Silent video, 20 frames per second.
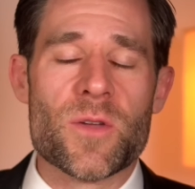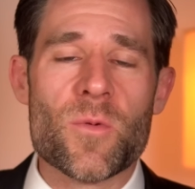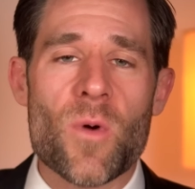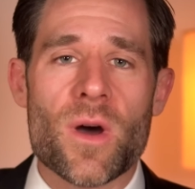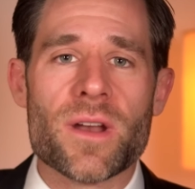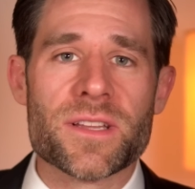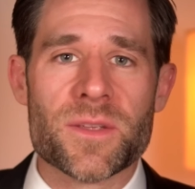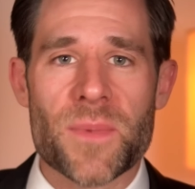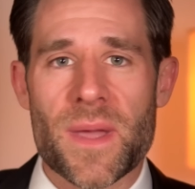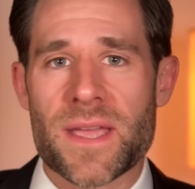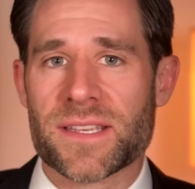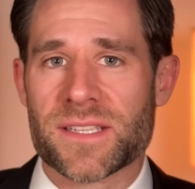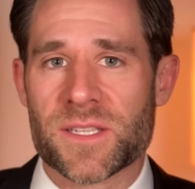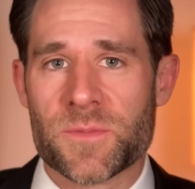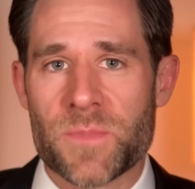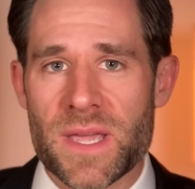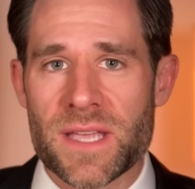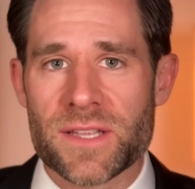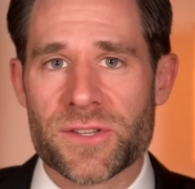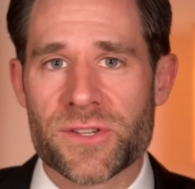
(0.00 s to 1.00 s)
He wanted to make a
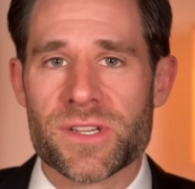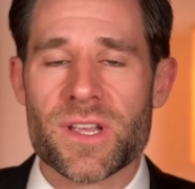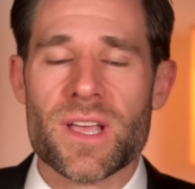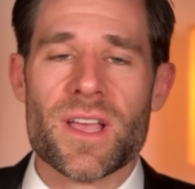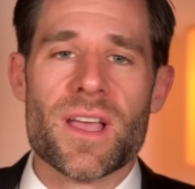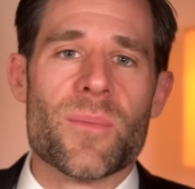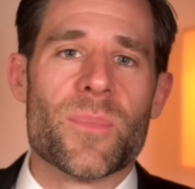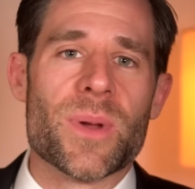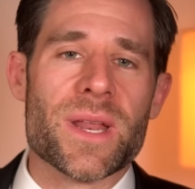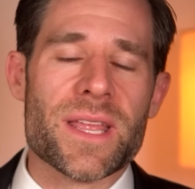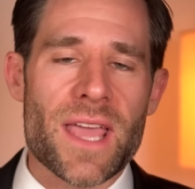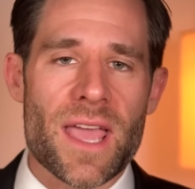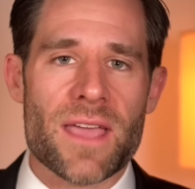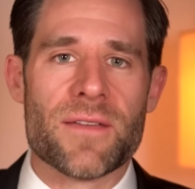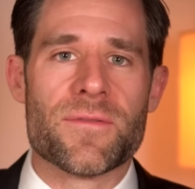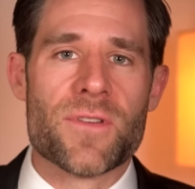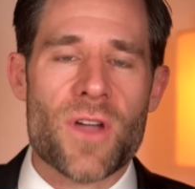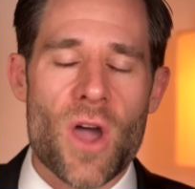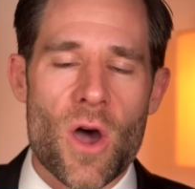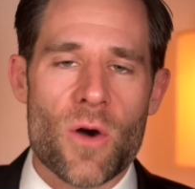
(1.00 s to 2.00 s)
speech, but he
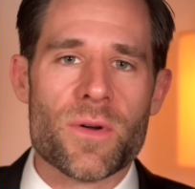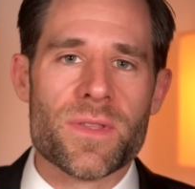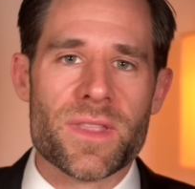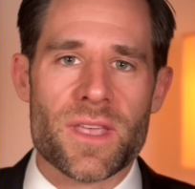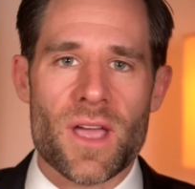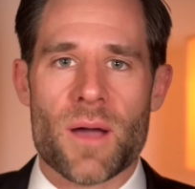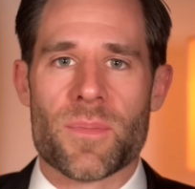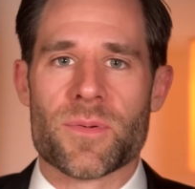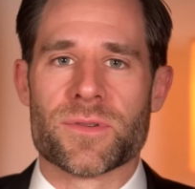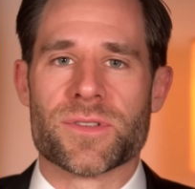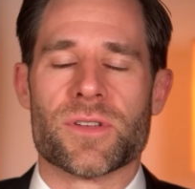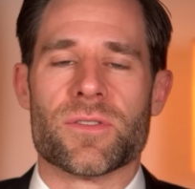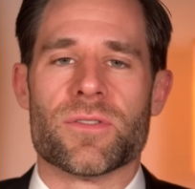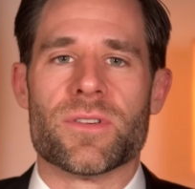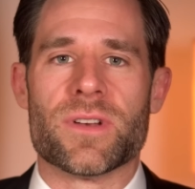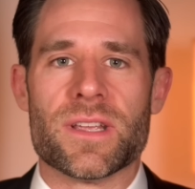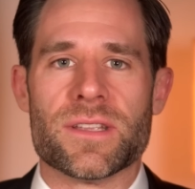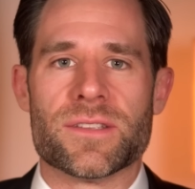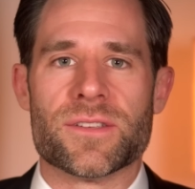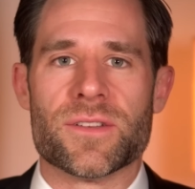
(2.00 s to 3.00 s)
gave Cohen the
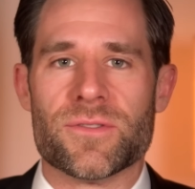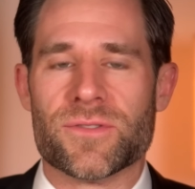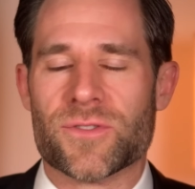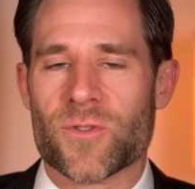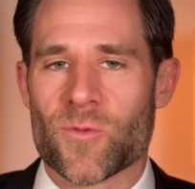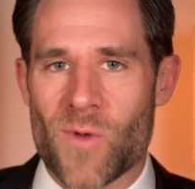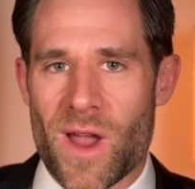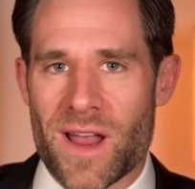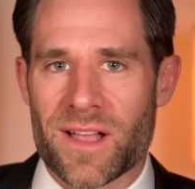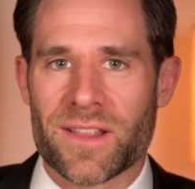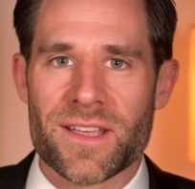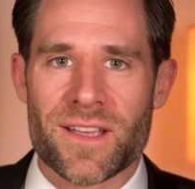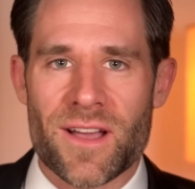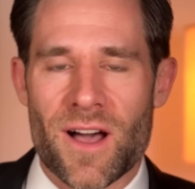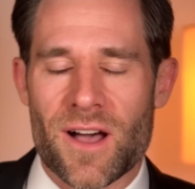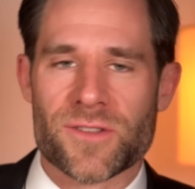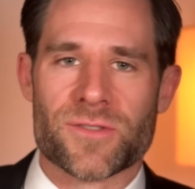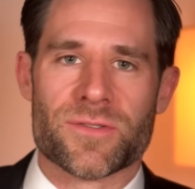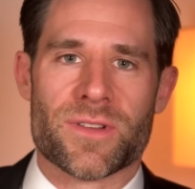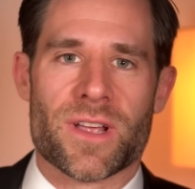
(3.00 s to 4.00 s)
opportunity to directly
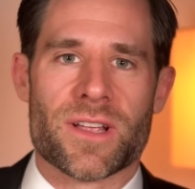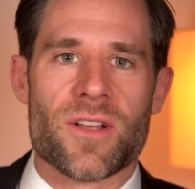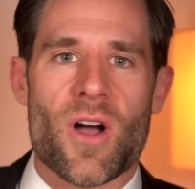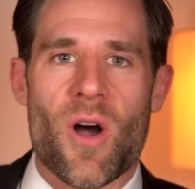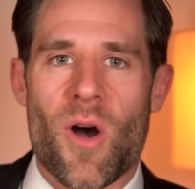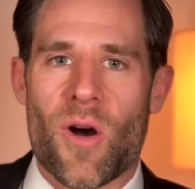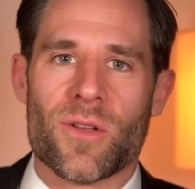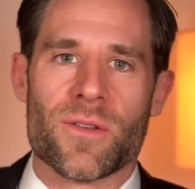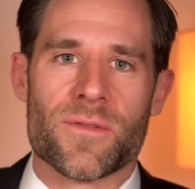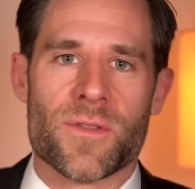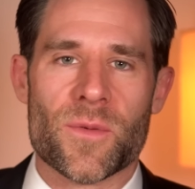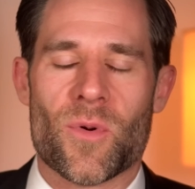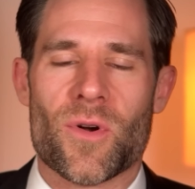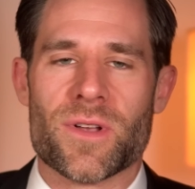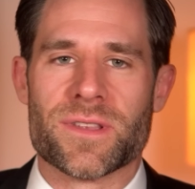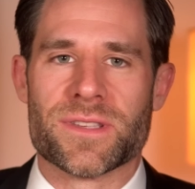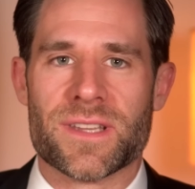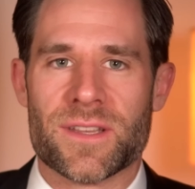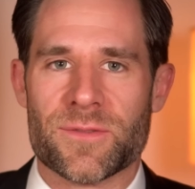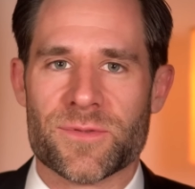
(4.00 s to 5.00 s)
contradict all of the
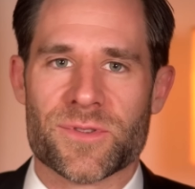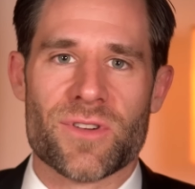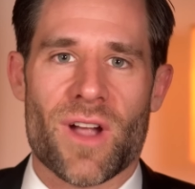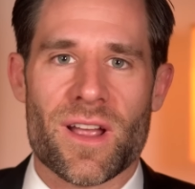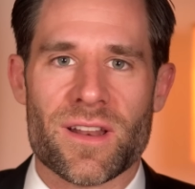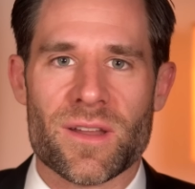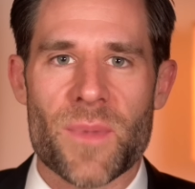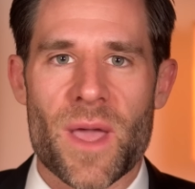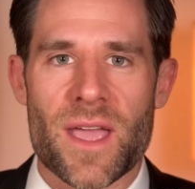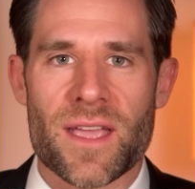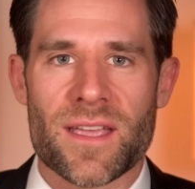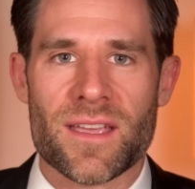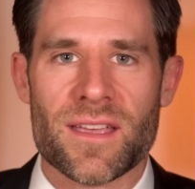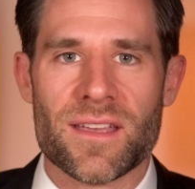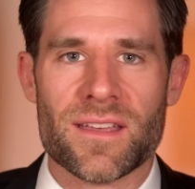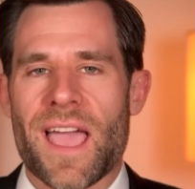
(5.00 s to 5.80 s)
points that he was trying to make.